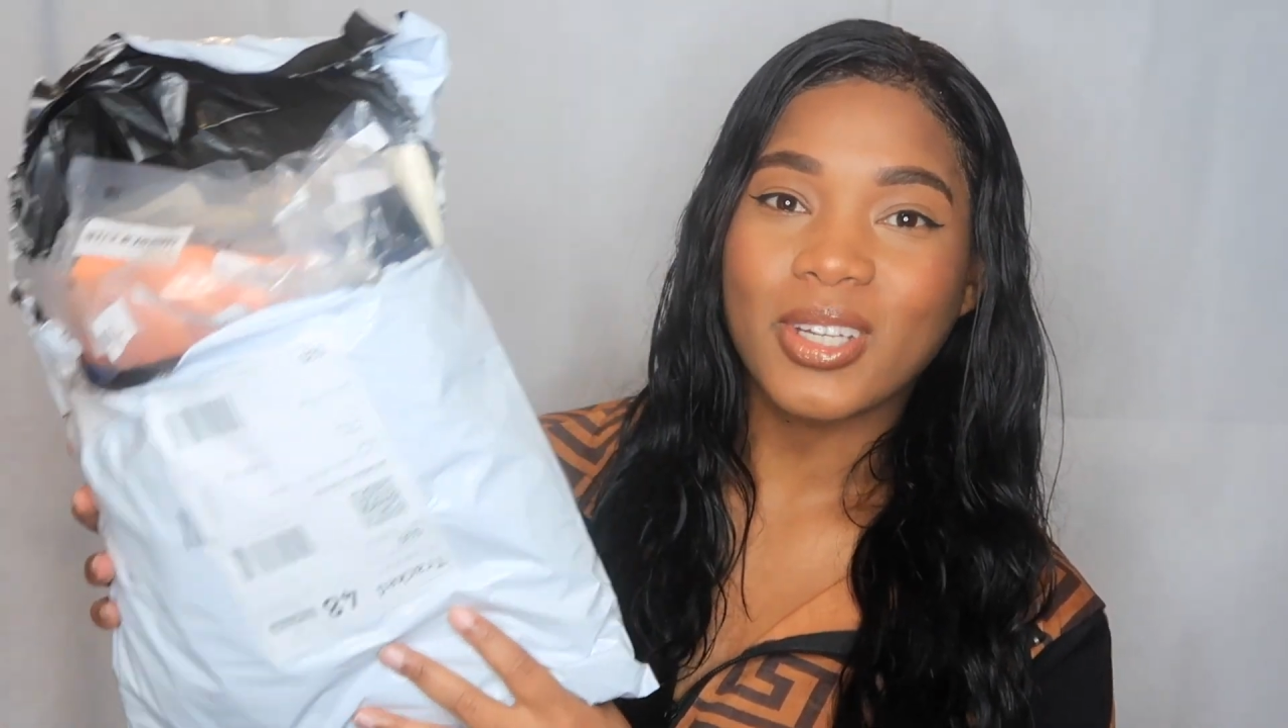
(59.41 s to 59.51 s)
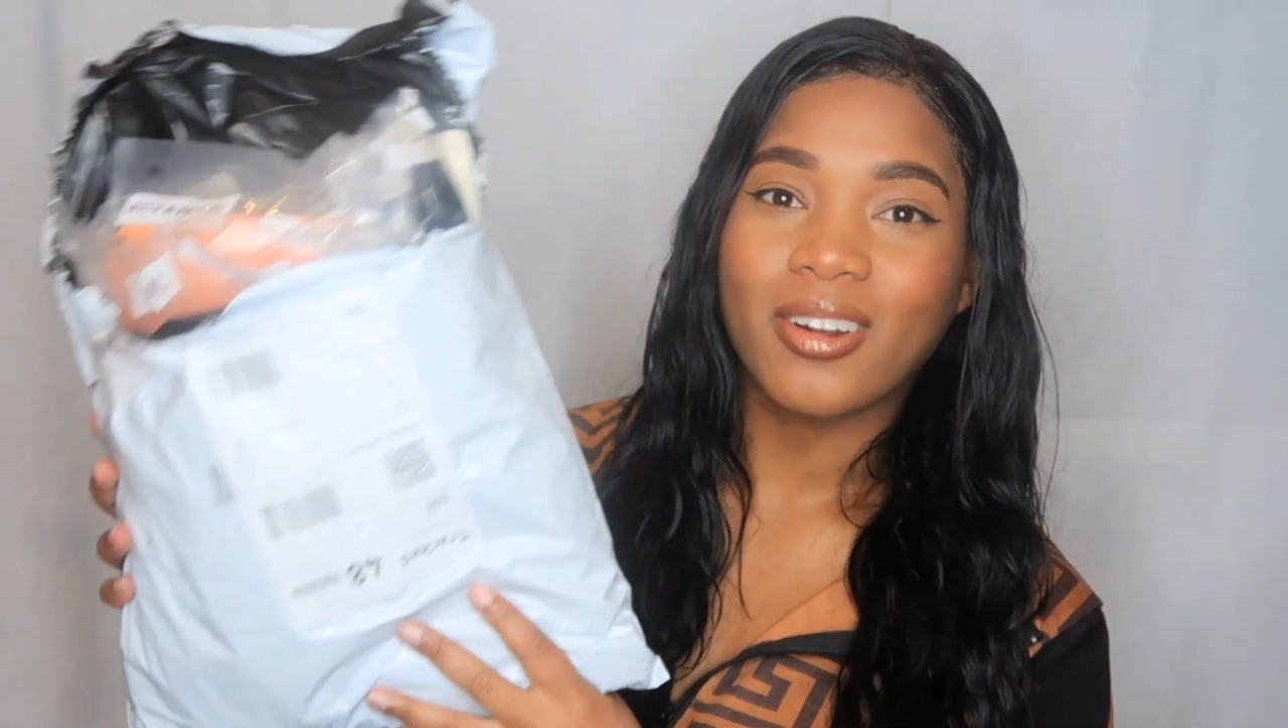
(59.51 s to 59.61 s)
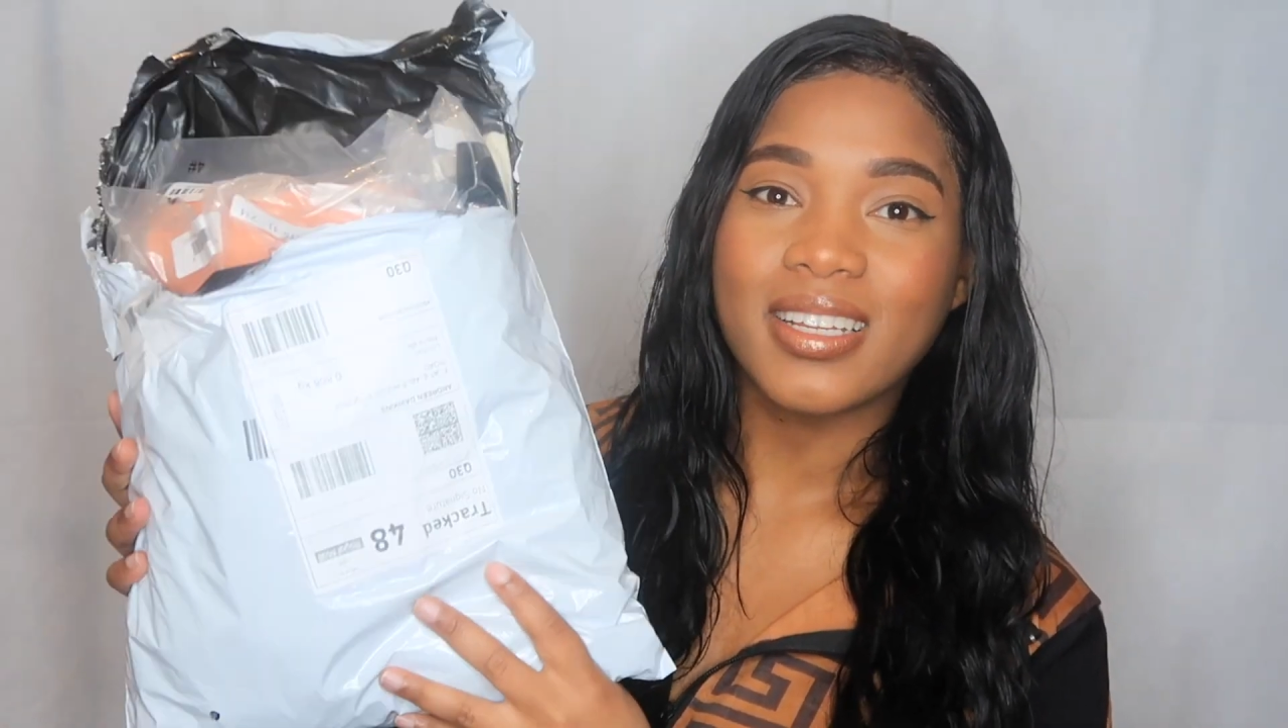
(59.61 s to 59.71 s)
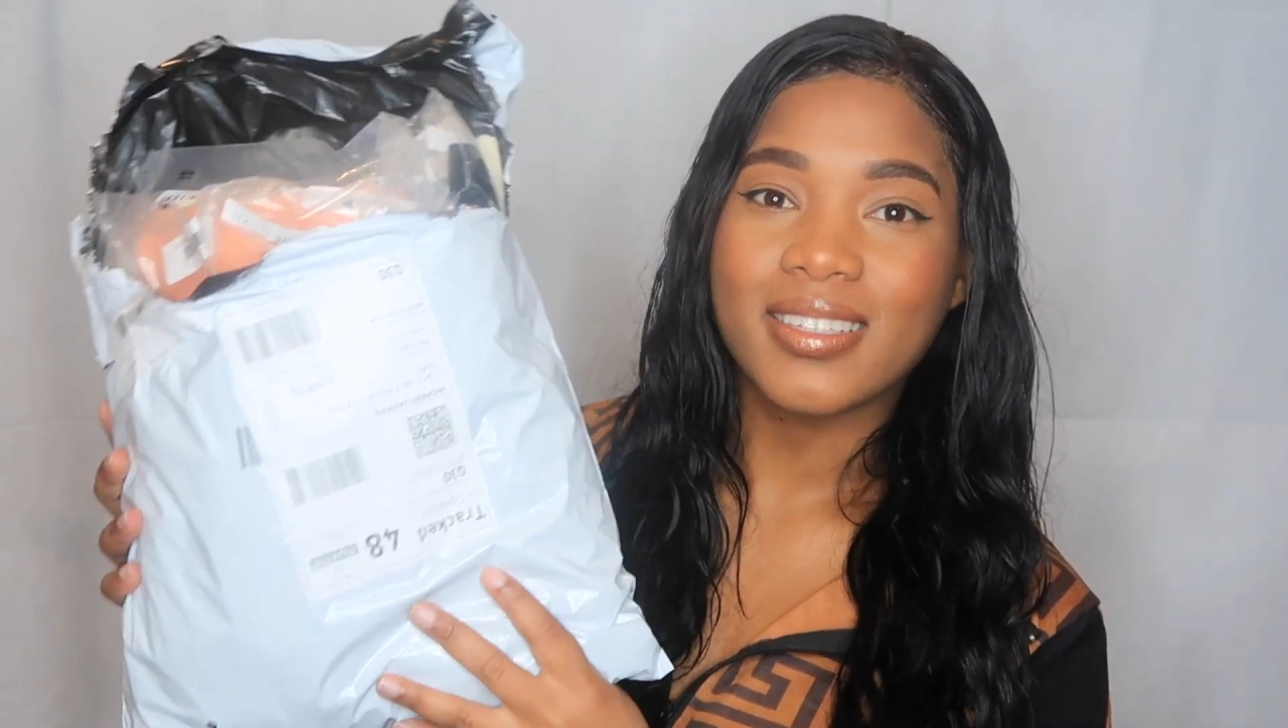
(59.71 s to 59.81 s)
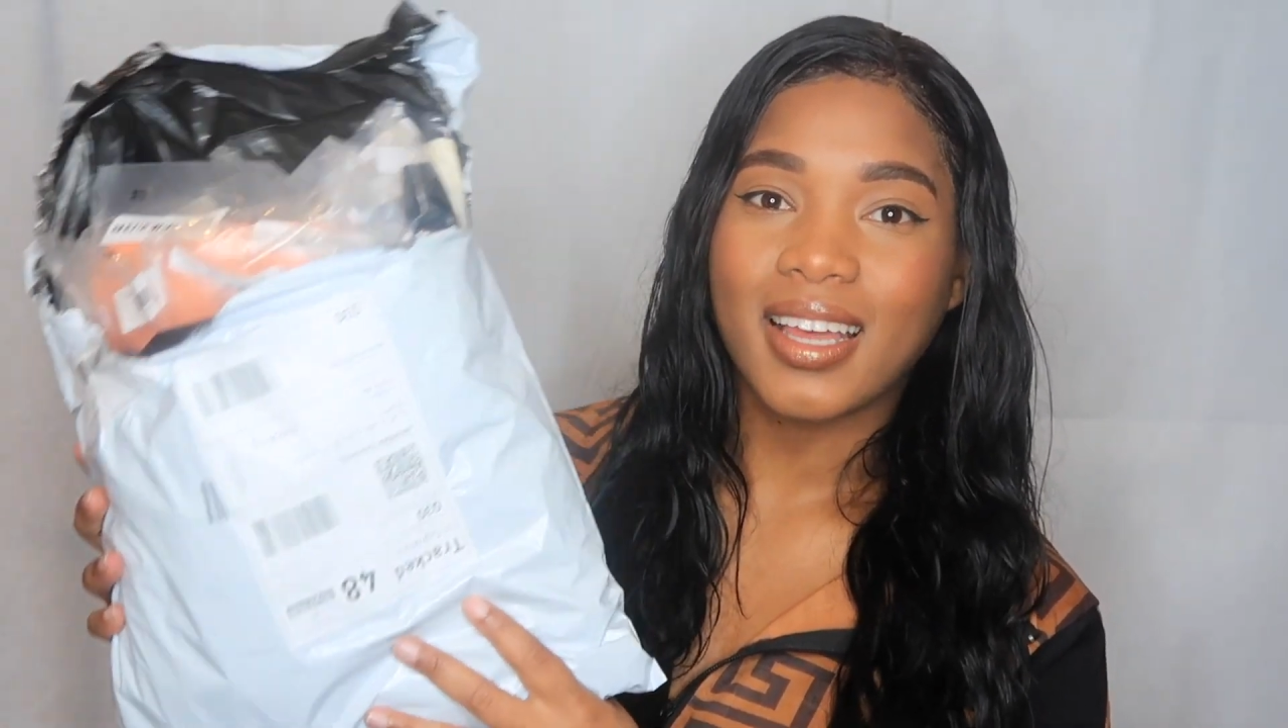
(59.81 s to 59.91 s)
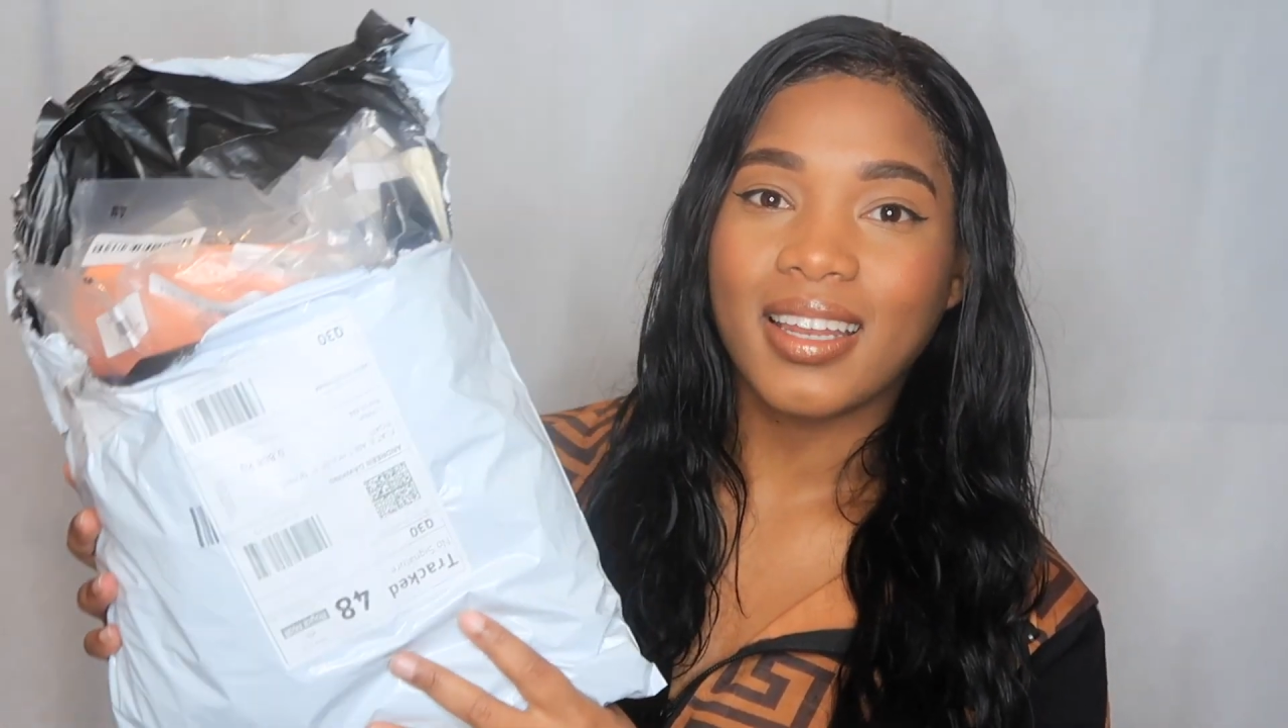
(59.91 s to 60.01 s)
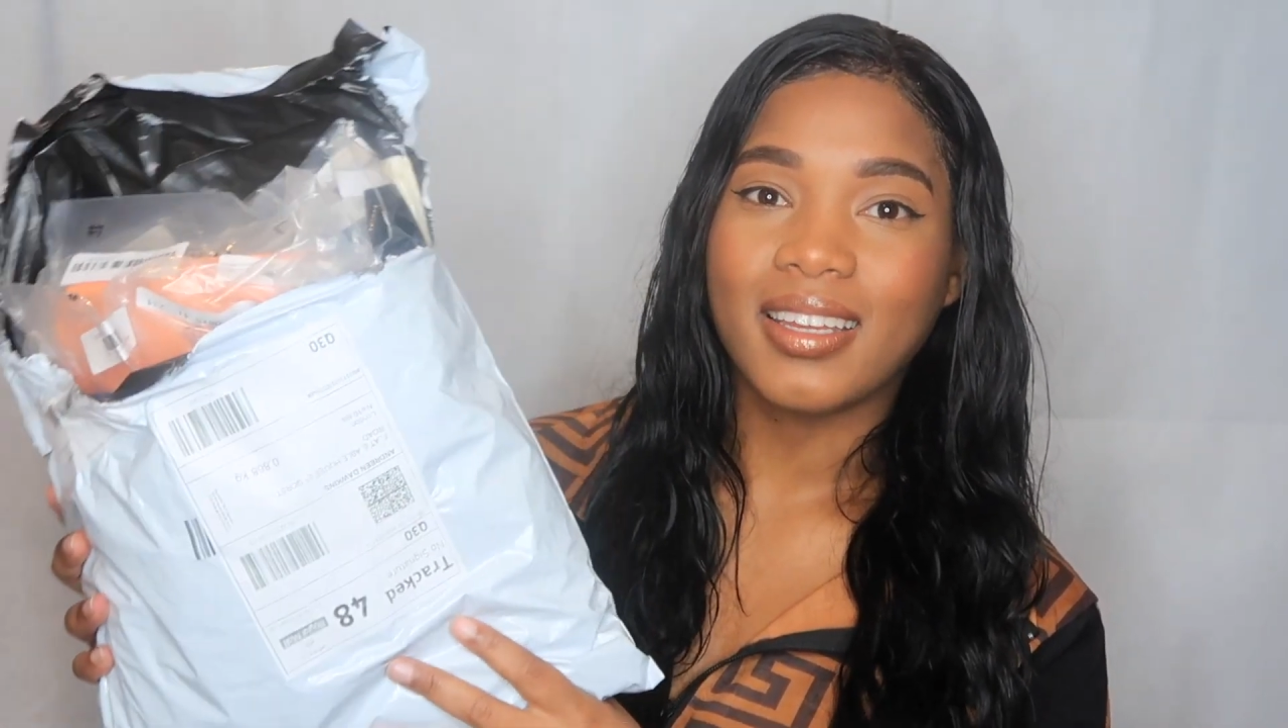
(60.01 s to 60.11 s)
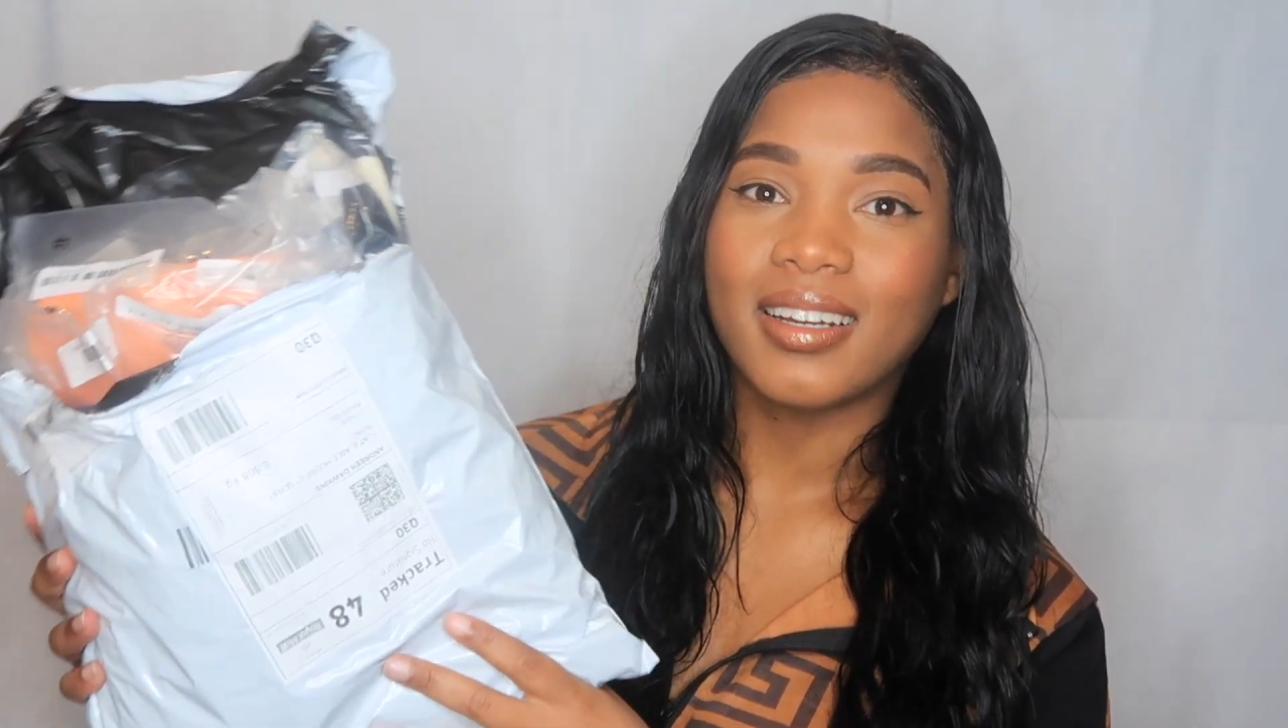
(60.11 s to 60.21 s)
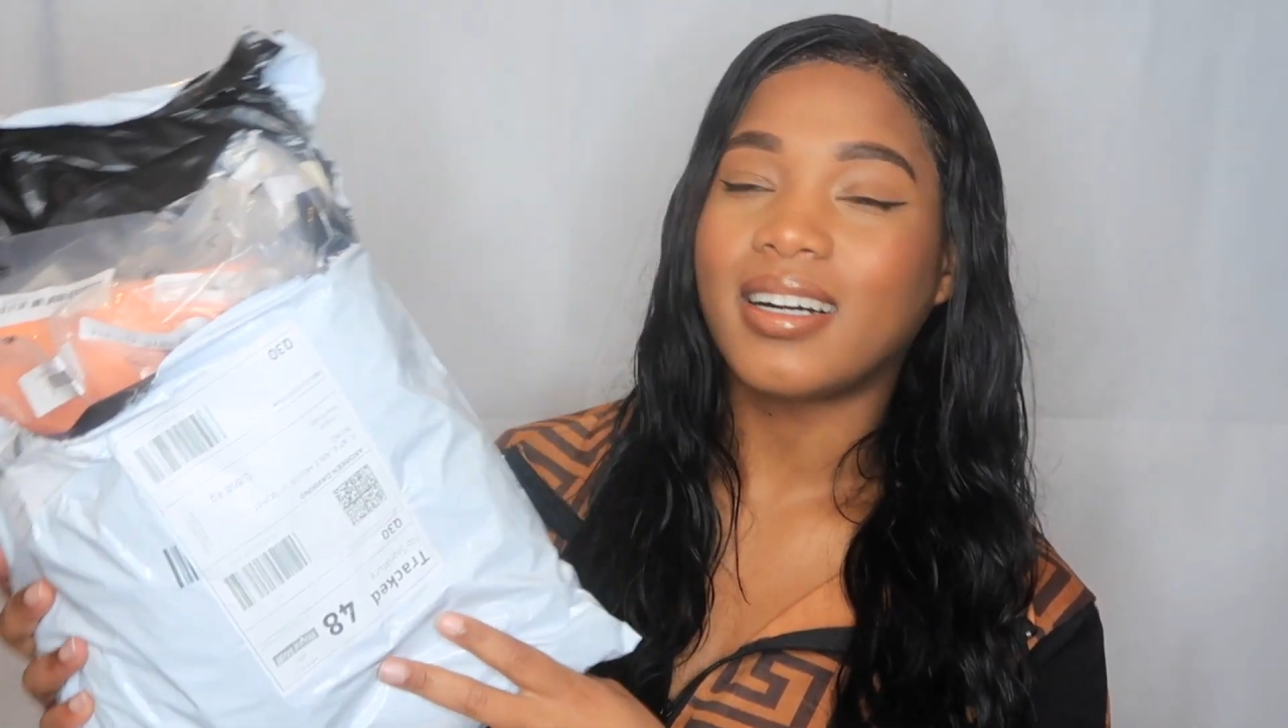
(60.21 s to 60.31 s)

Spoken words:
that are inside here.